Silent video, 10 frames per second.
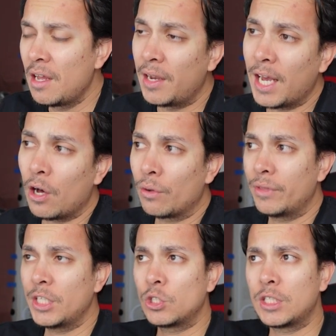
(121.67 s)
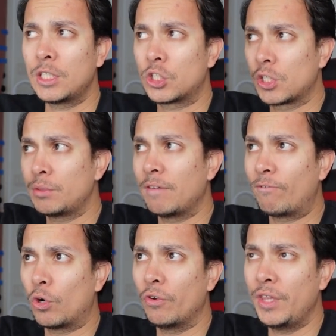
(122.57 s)
Now, this is the description
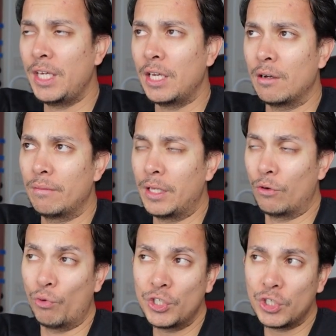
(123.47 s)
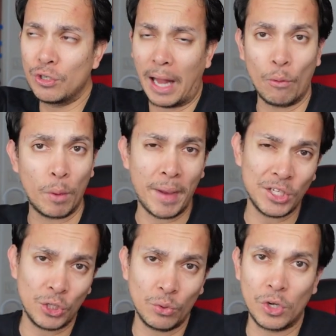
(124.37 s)
for the, the original. I would
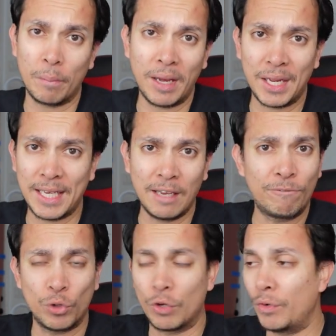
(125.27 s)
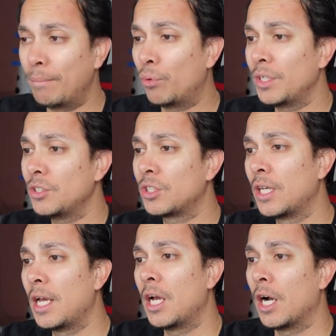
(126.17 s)
imagine it will come out again for the reprints,
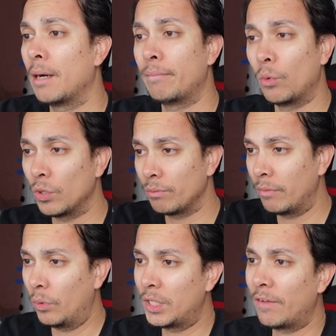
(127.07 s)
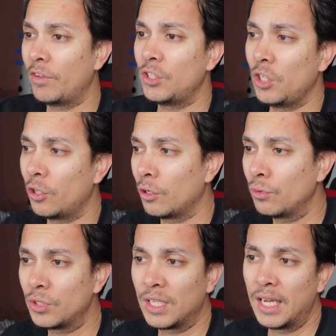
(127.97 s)
um, but we'll, we'll definitely see
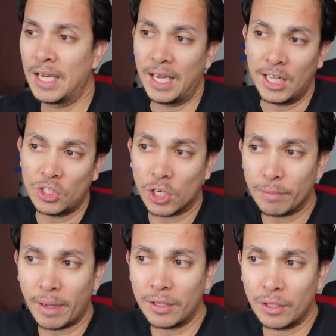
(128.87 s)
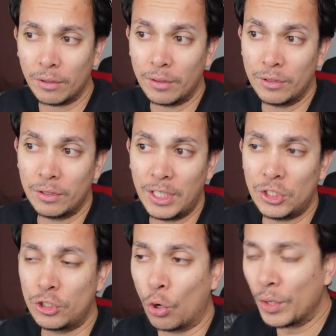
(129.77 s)
those. It talks about
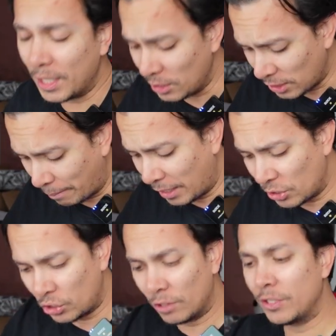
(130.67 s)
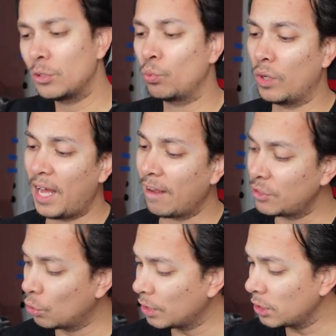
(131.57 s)
these tokens. I'm not sure this will have
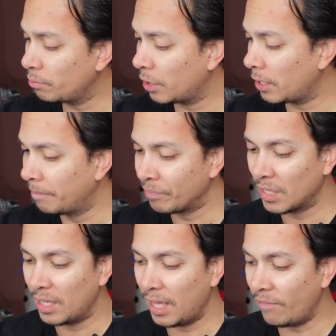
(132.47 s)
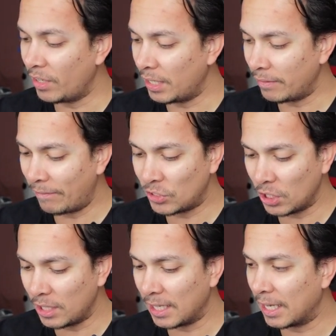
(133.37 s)
tokens, but if, it, if it's
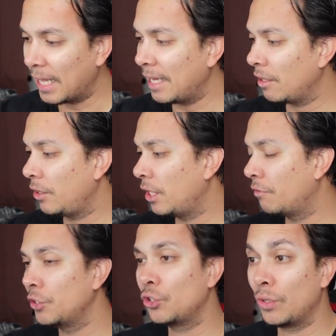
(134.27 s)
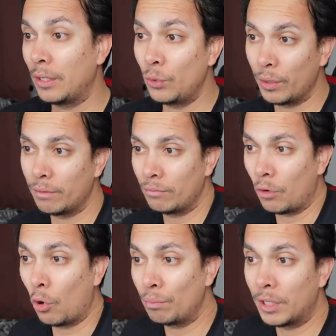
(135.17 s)
anything like the original, you would
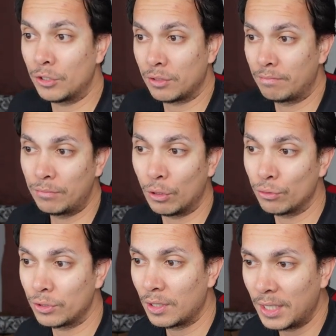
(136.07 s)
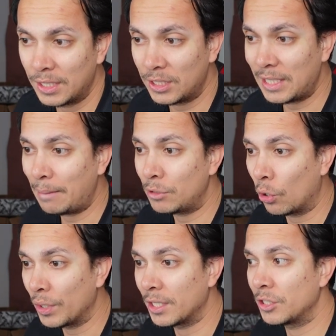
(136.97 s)
hope there's those same
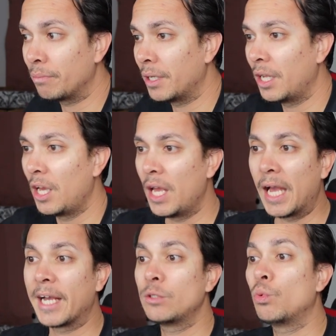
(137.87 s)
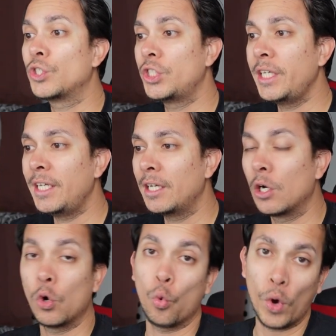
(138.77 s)
tokens, but I guess we'll see
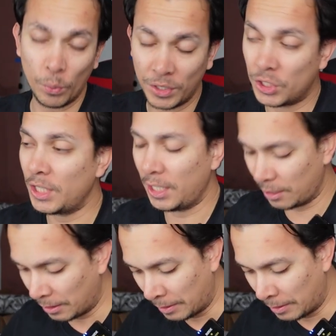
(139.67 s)
when we see.